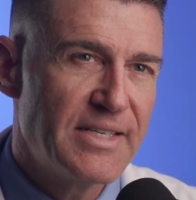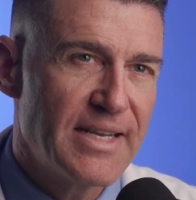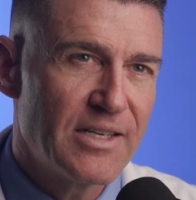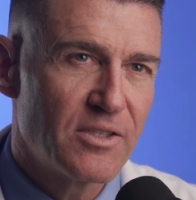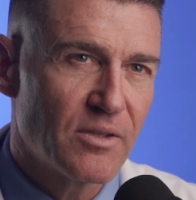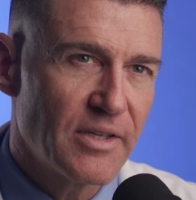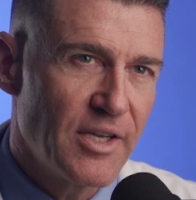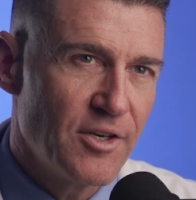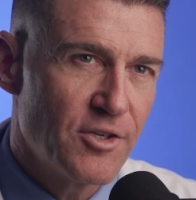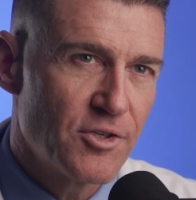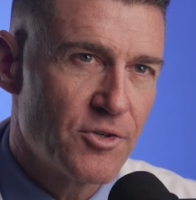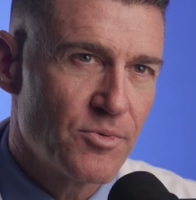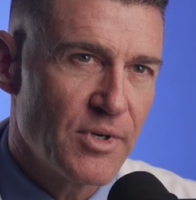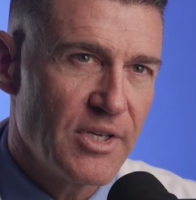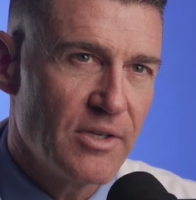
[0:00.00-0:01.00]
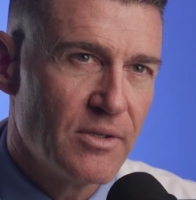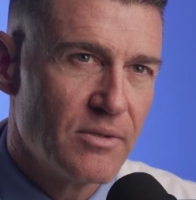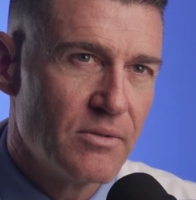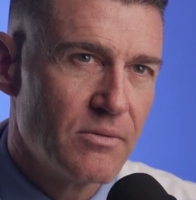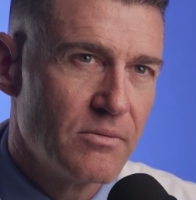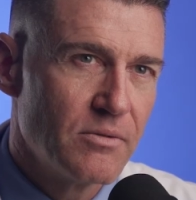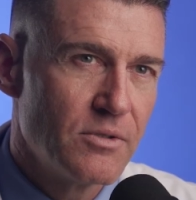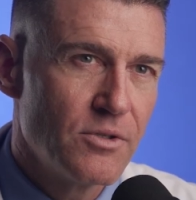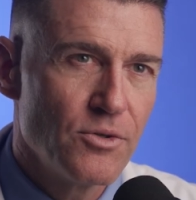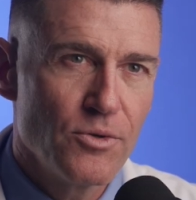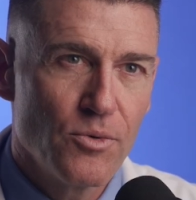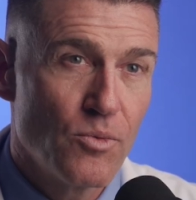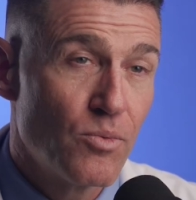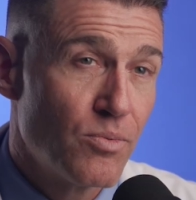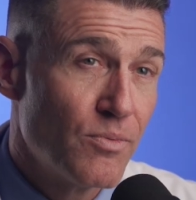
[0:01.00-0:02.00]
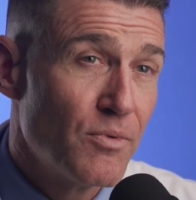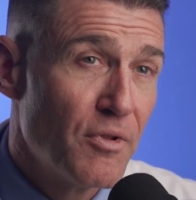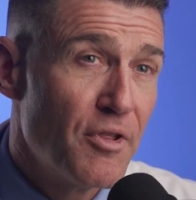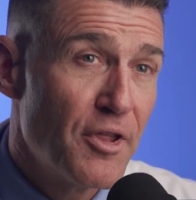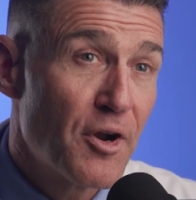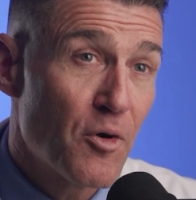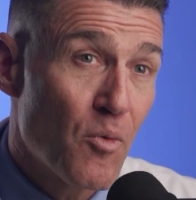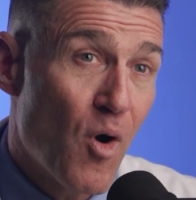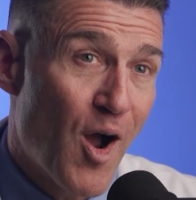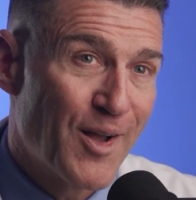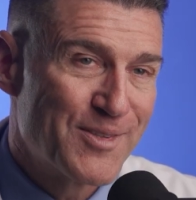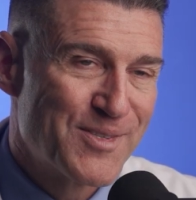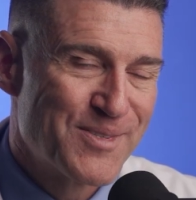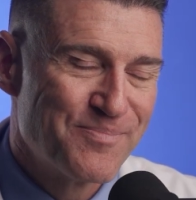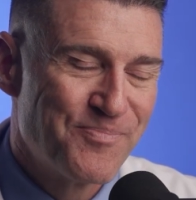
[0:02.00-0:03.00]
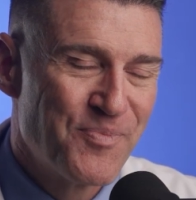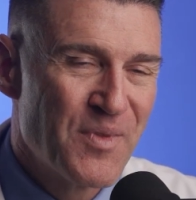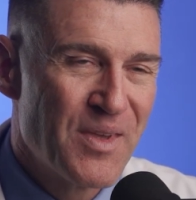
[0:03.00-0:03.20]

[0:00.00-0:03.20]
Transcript: dental industry to their wants.